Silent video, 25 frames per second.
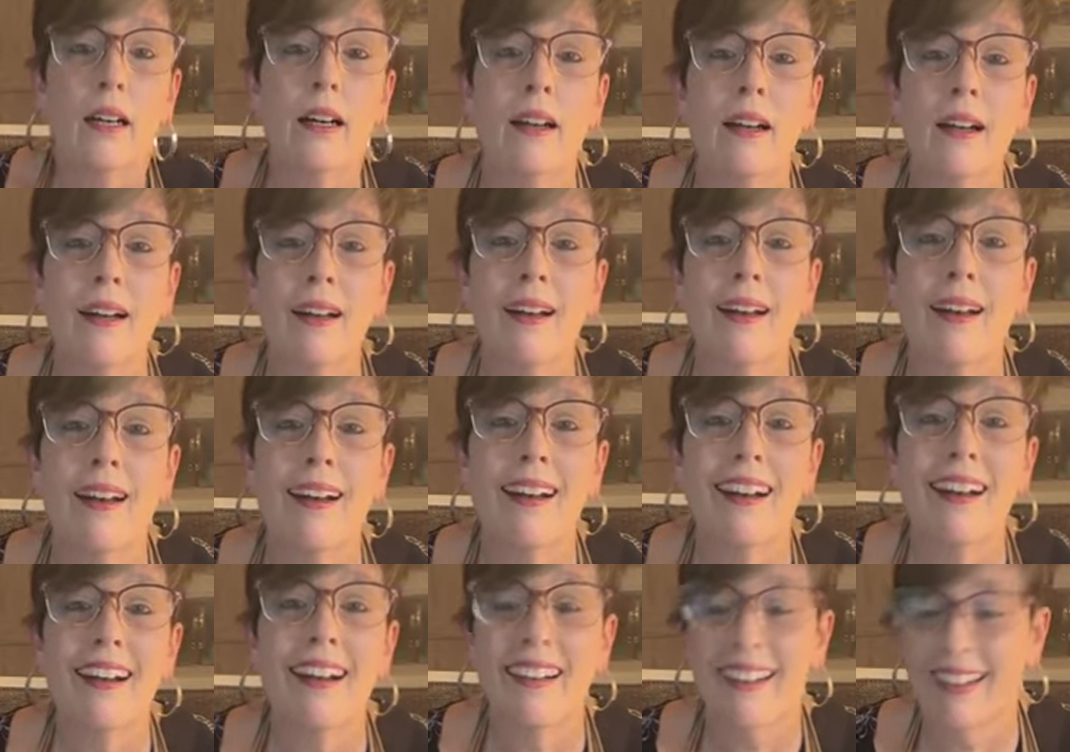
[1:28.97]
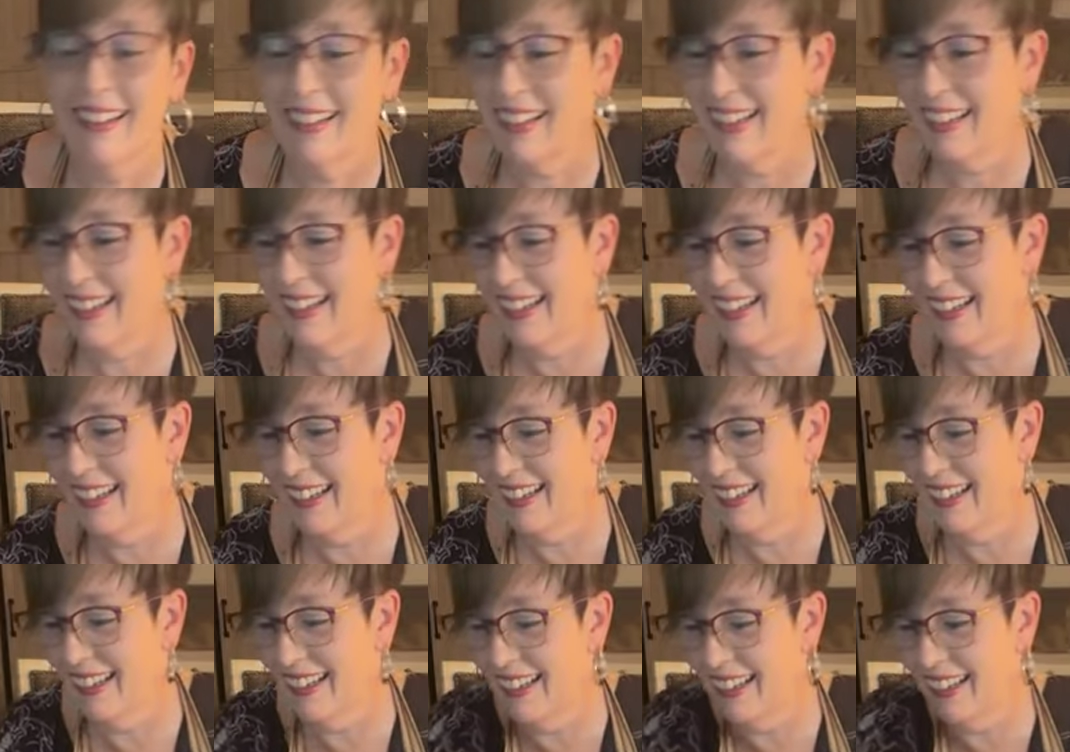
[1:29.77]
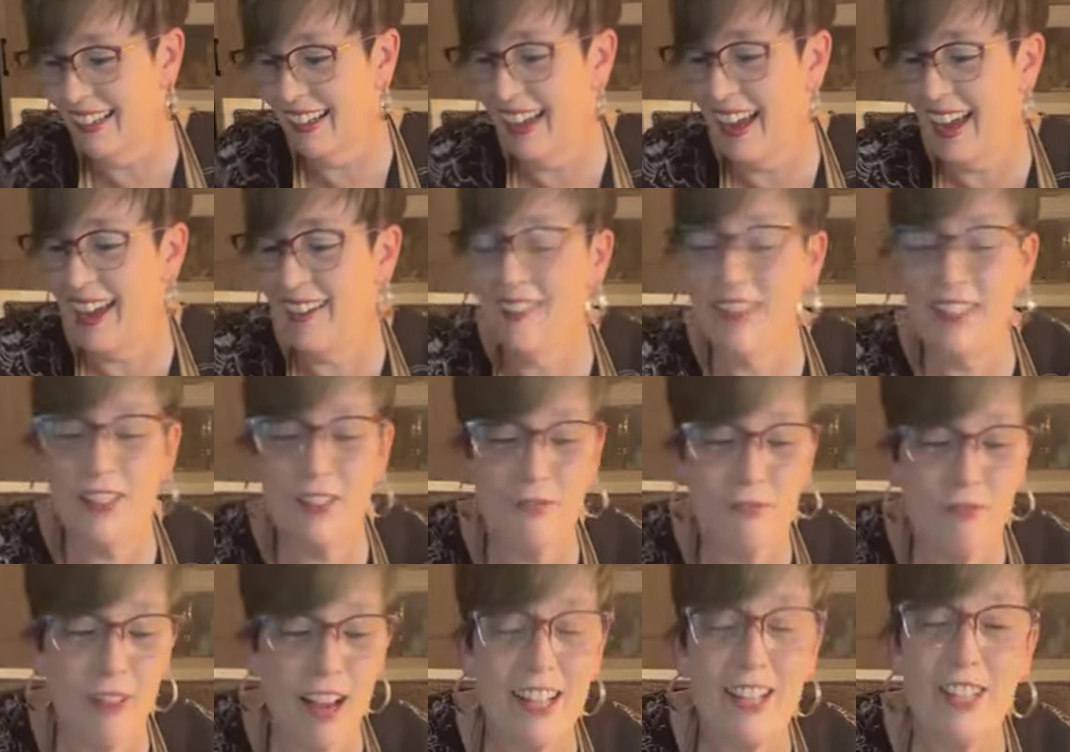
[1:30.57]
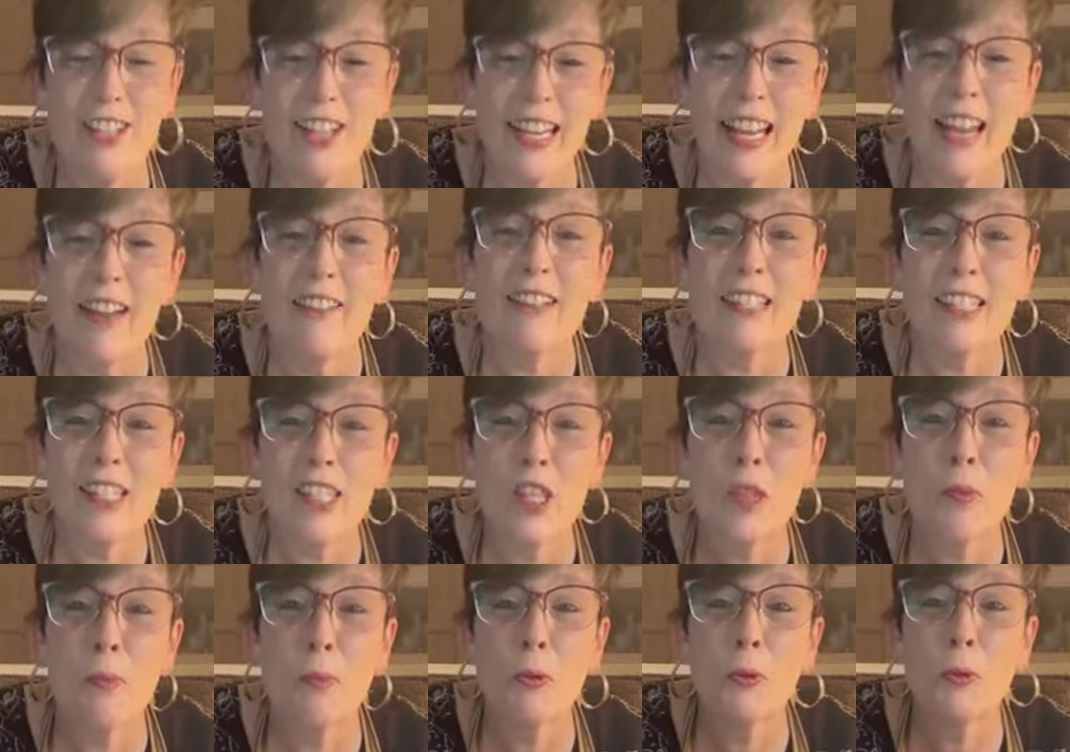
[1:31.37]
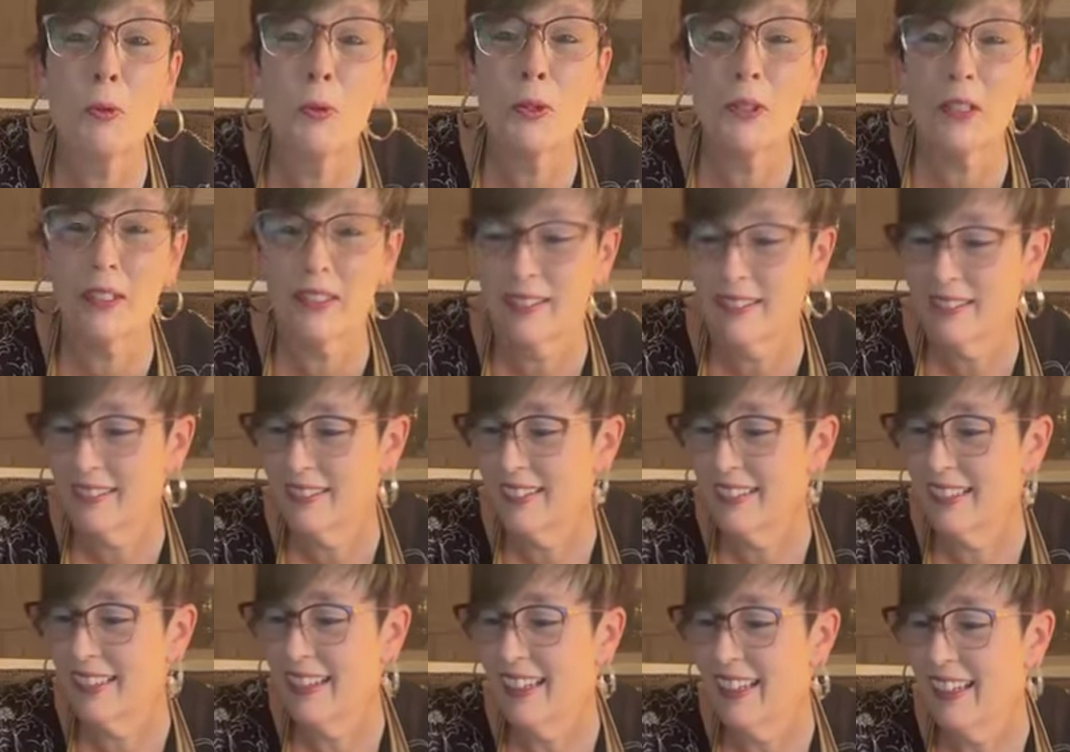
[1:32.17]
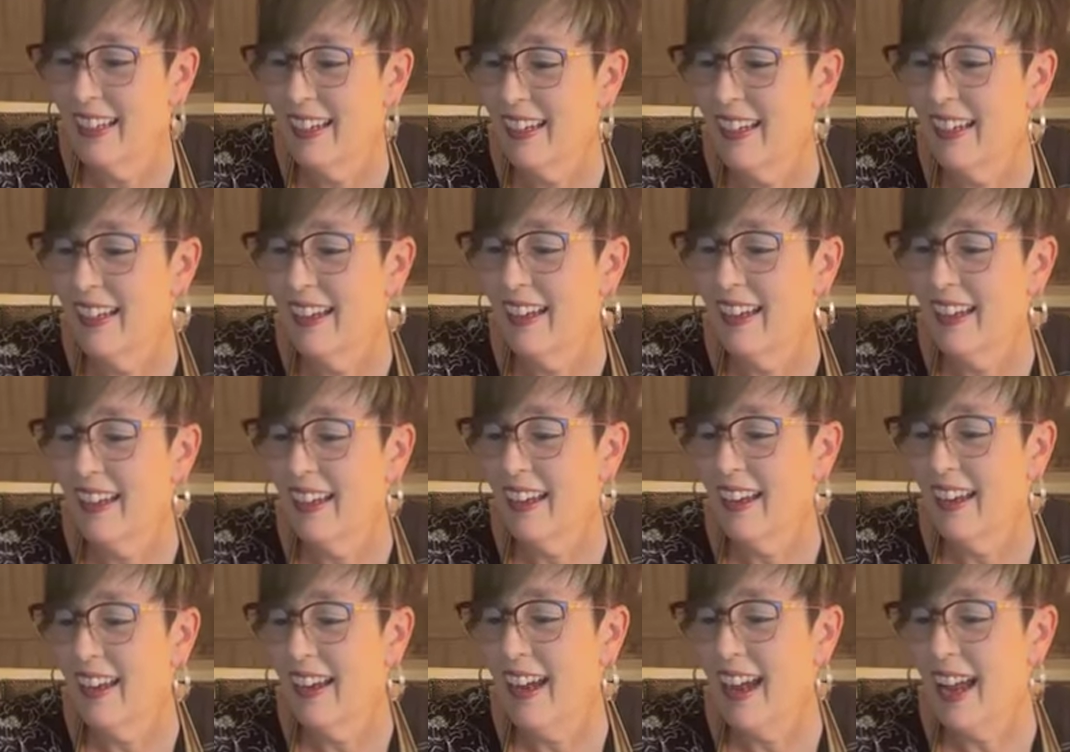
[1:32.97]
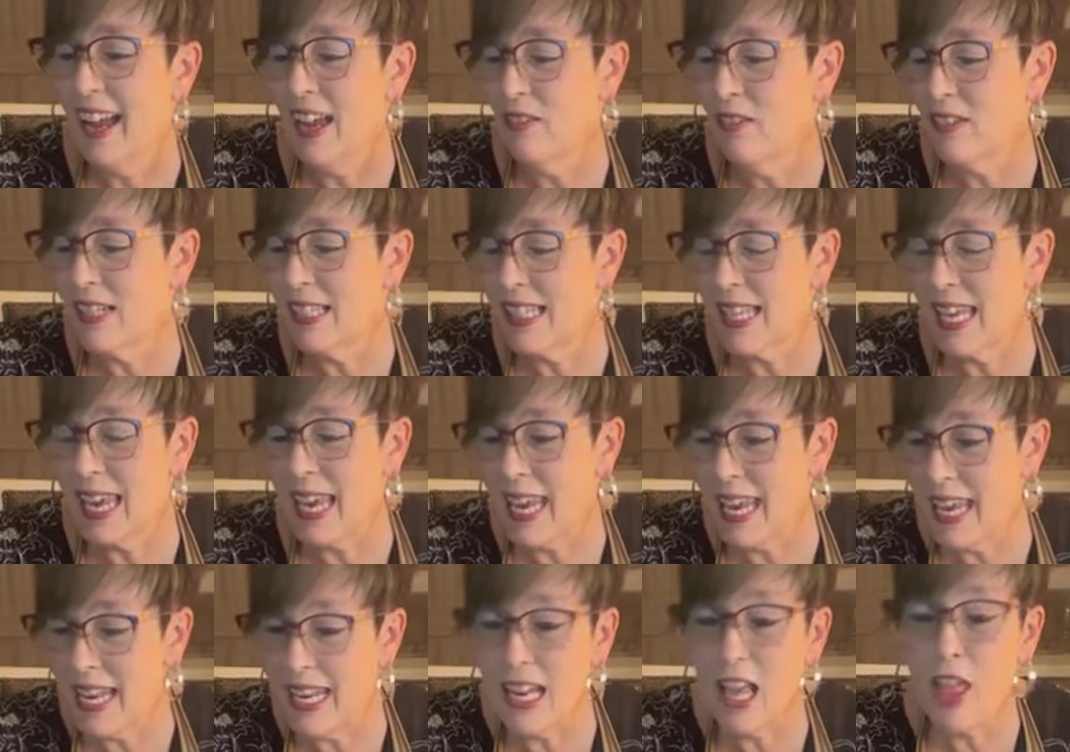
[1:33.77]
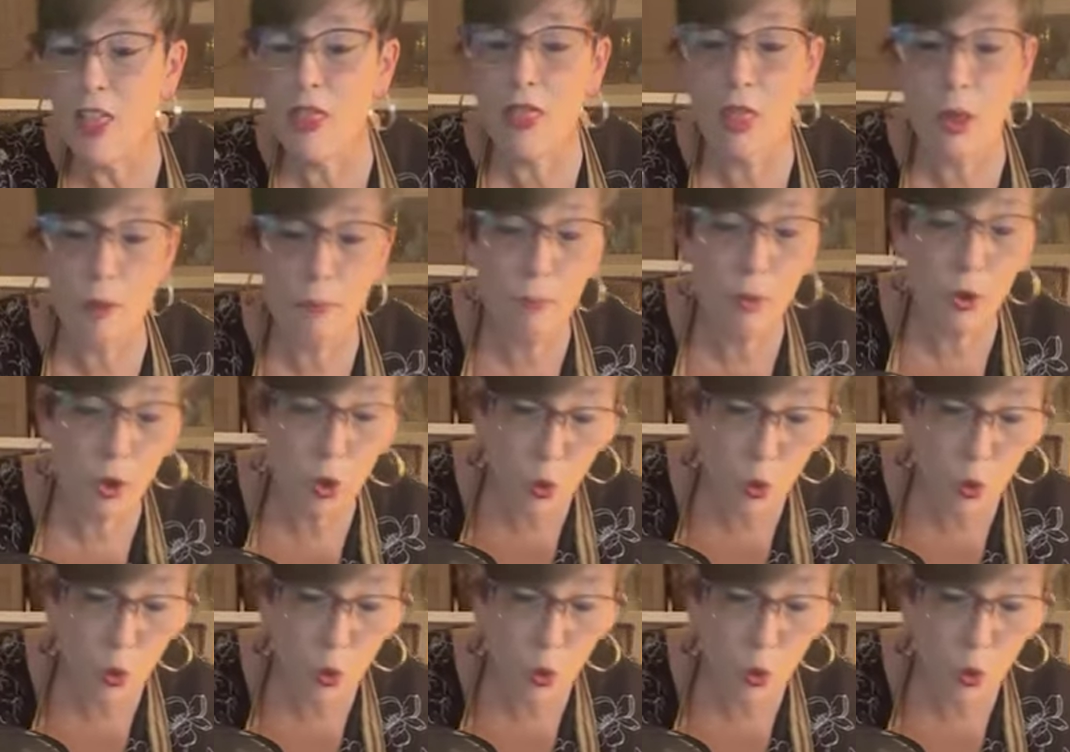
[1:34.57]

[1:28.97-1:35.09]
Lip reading: I was rushing. I was in the pool. I was in the